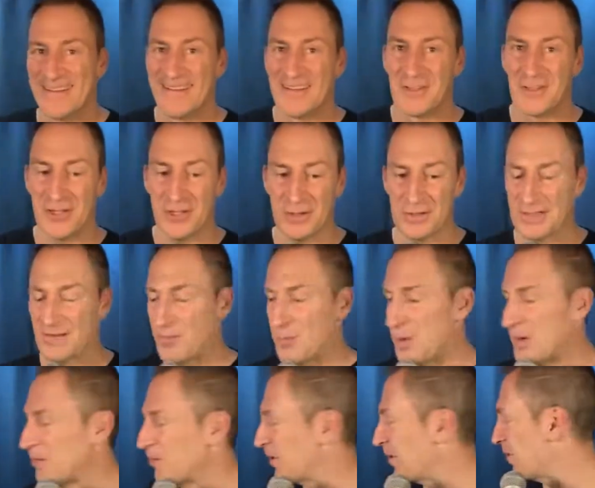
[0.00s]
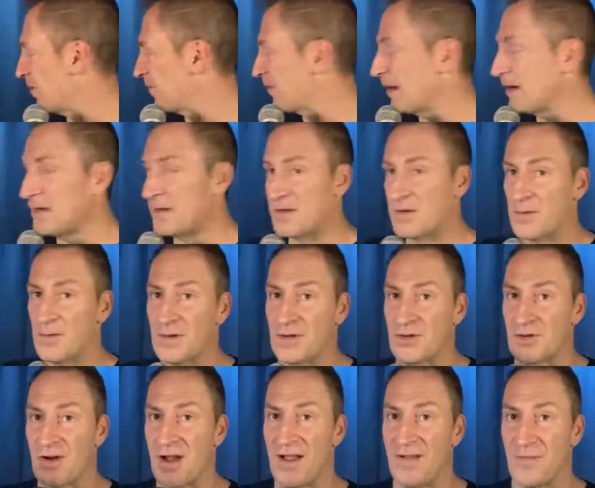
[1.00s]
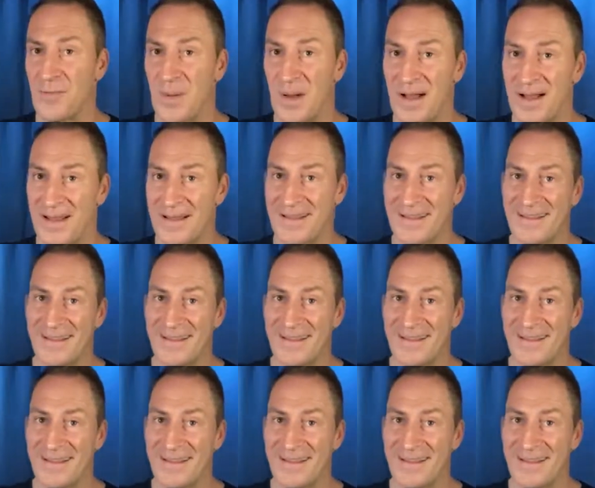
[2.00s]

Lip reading: Cheers, everybody. We're going right into a drive-by.